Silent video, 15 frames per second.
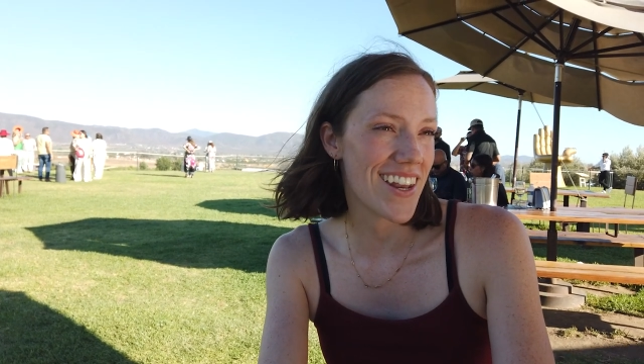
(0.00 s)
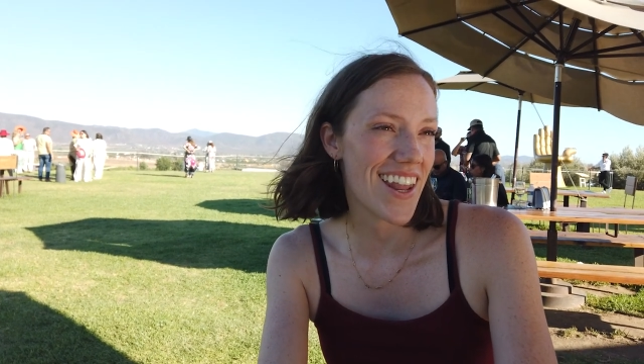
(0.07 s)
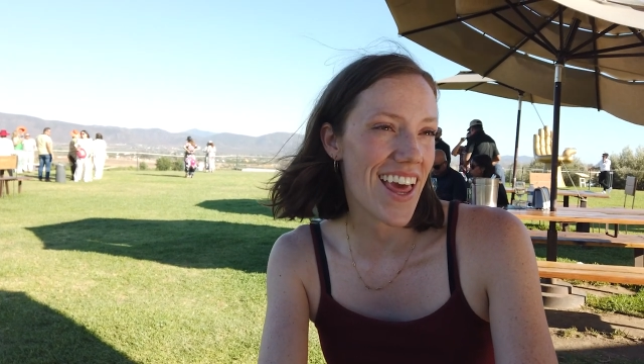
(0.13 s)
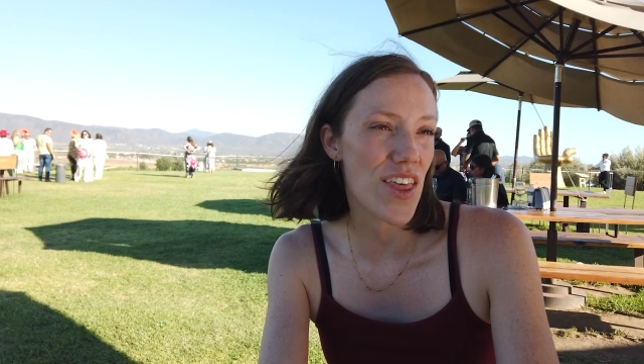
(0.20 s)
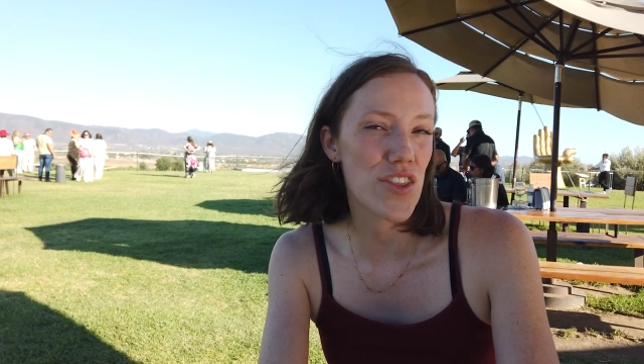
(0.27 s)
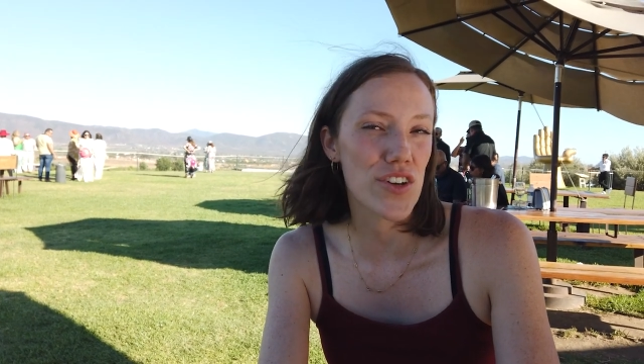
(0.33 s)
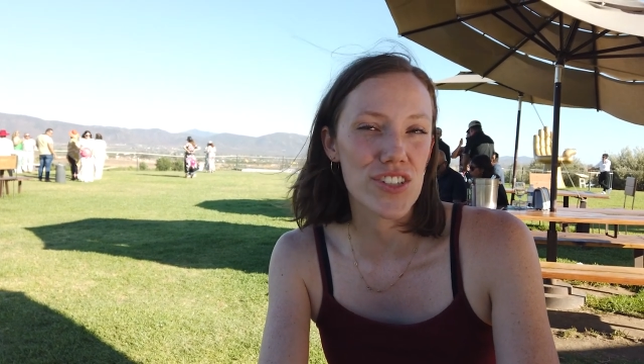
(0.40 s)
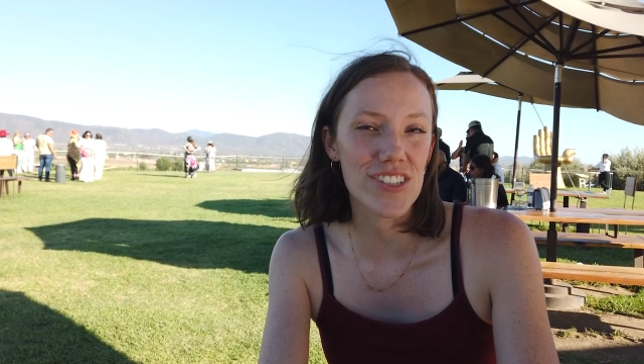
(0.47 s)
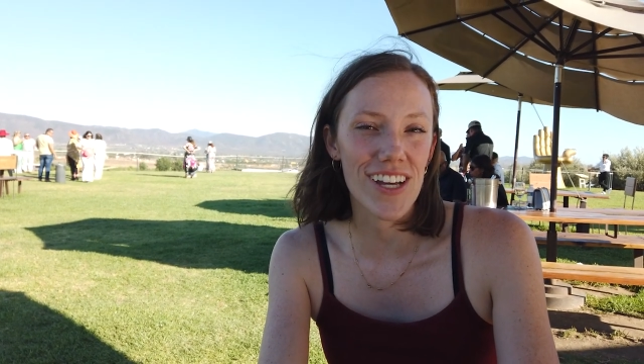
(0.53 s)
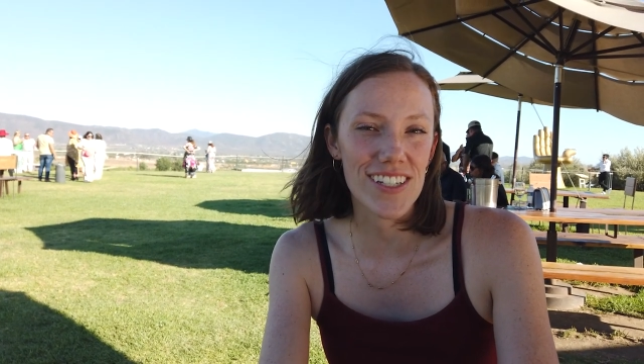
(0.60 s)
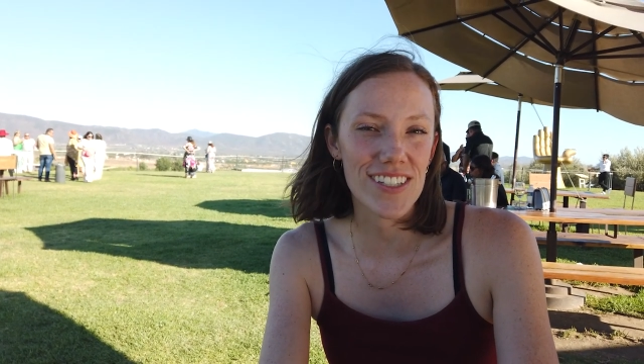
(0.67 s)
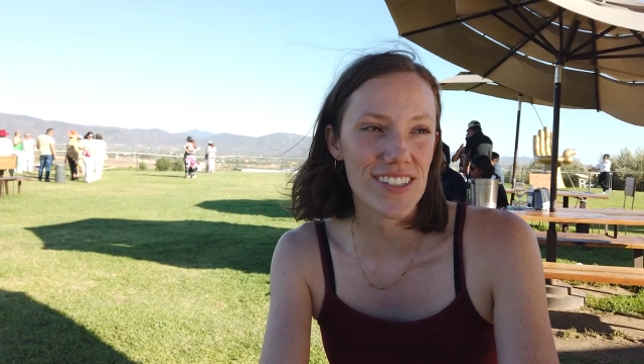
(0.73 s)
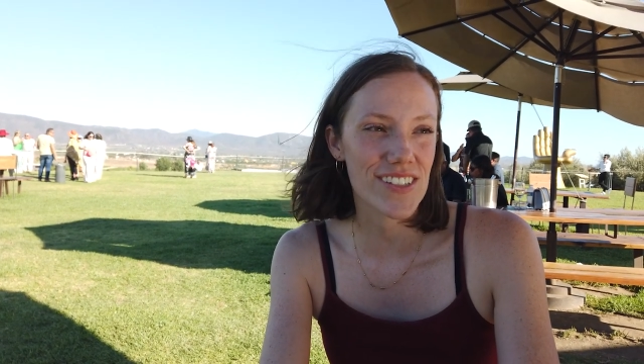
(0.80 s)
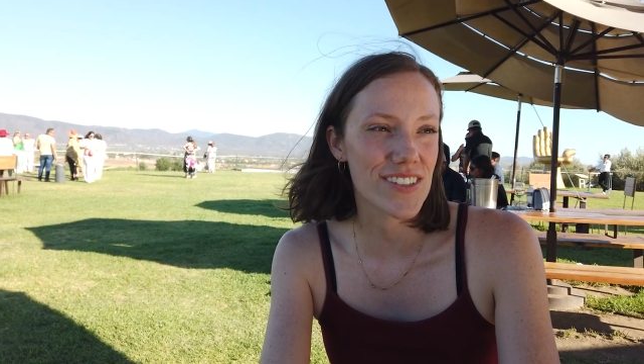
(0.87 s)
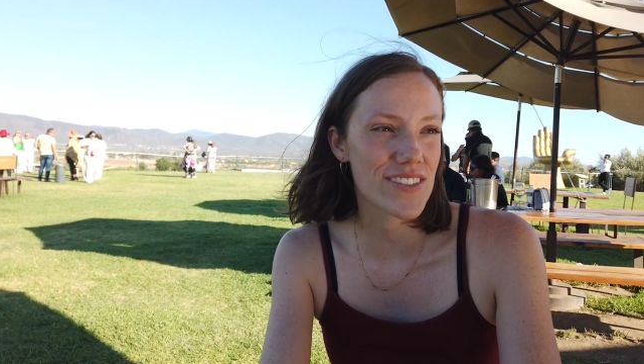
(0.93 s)
and there's
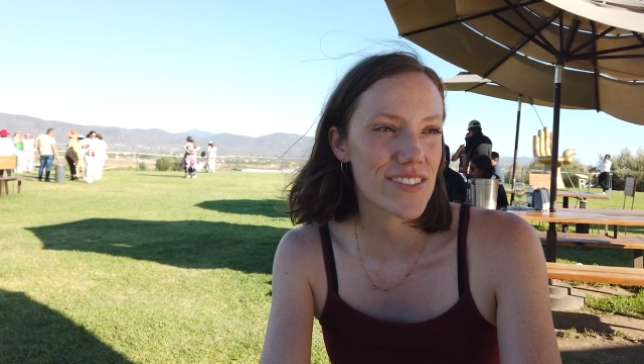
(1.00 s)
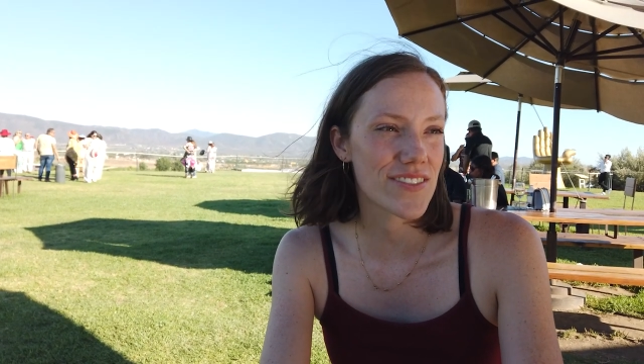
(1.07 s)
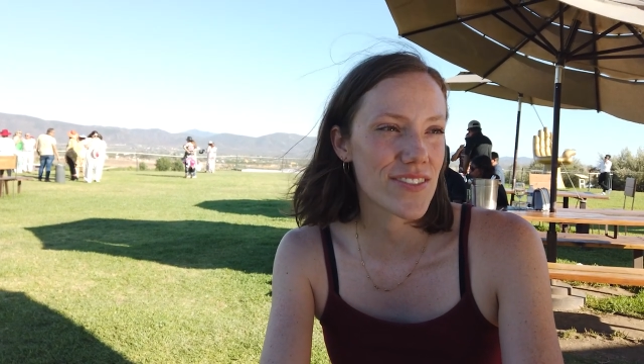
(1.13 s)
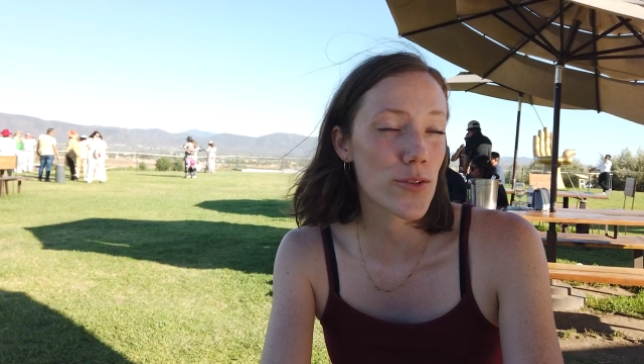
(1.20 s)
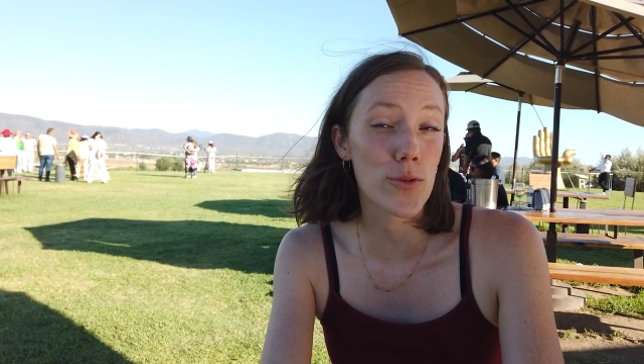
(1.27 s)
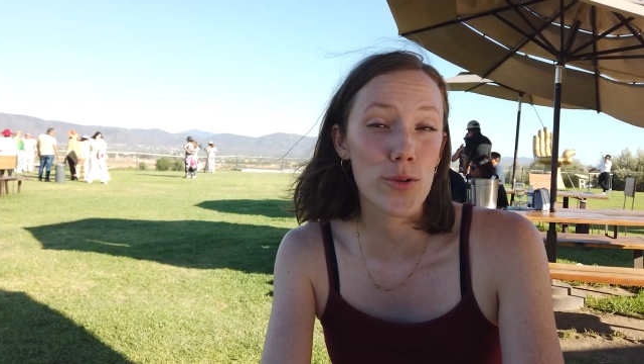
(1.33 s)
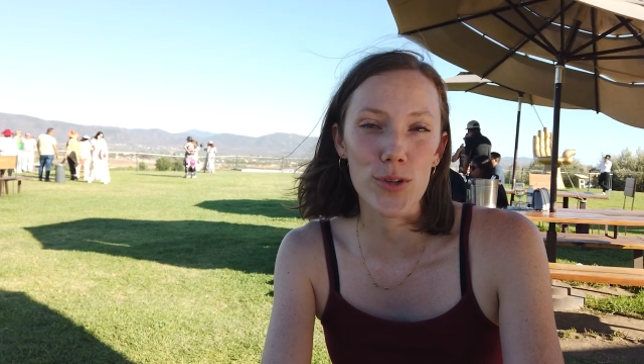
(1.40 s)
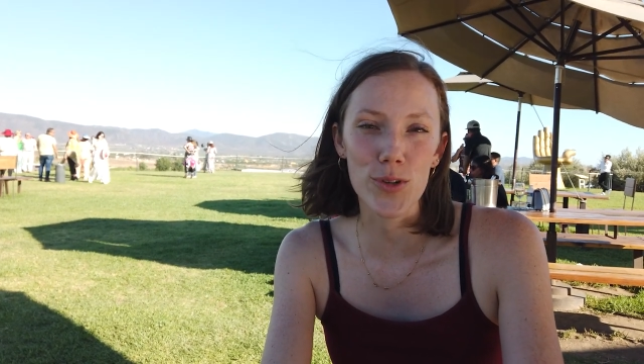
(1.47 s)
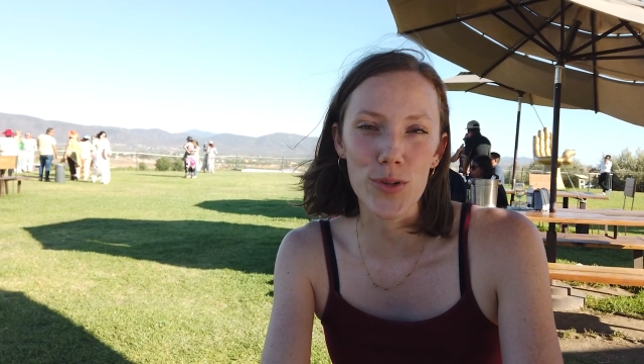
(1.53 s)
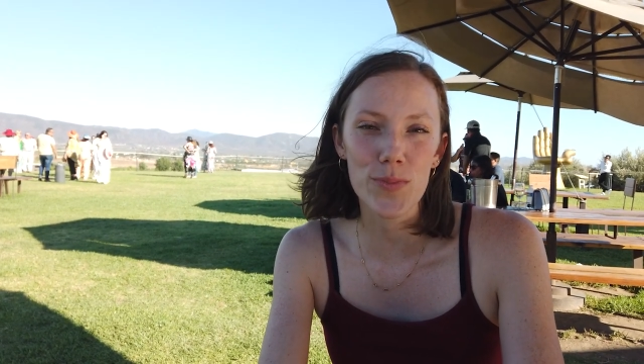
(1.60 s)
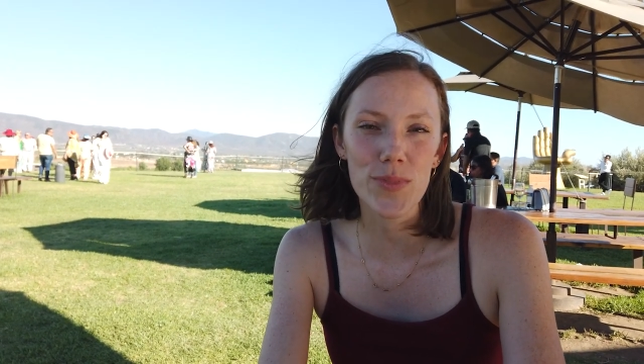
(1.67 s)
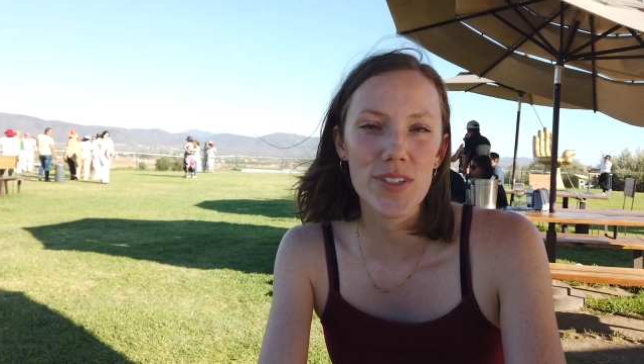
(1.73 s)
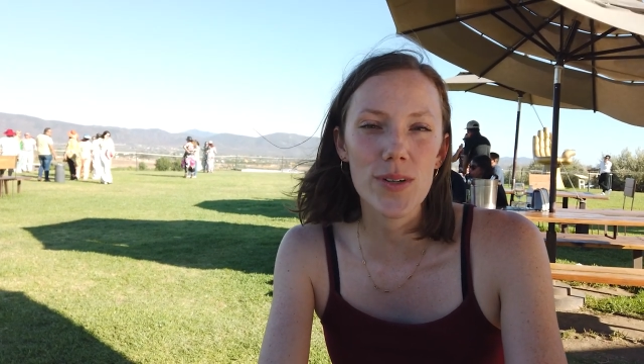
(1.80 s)
lots of groups.